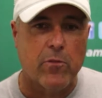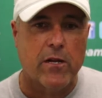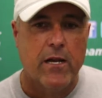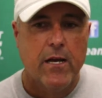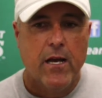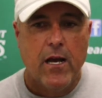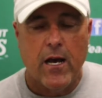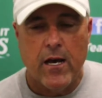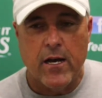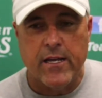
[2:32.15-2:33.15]
But
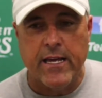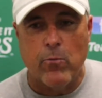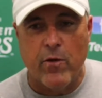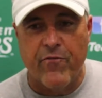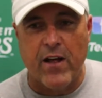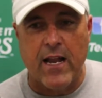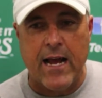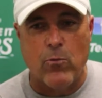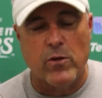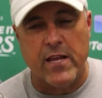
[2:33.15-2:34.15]
uh, again, we felt
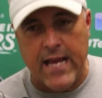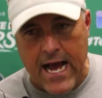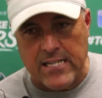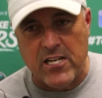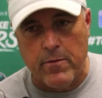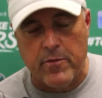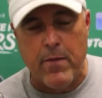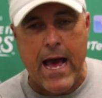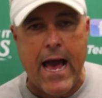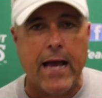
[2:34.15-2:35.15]
like with the guys coming
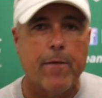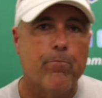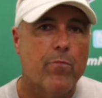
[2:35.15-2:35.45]
back